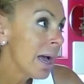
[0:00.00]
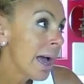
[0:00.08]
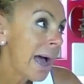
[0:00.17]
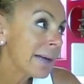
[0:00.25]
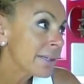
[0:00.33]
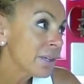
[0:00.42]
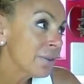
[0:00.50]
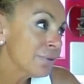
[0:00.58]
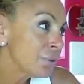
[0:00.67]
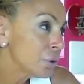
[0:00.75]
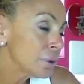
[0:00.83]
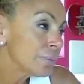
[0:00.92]
That's
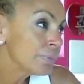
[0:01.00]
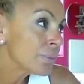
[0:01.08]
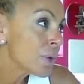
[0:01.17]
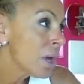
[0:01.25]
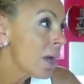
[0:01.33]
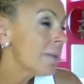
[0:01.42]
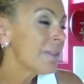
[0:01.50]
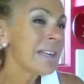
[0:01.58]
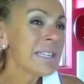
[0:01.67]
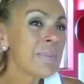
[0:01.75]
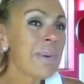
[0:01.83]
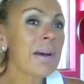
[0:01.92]

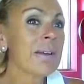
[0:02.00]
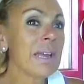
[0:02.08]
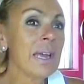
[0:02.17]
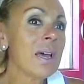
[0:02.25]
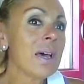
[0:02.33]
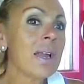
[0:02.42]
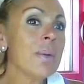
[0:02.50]
about it.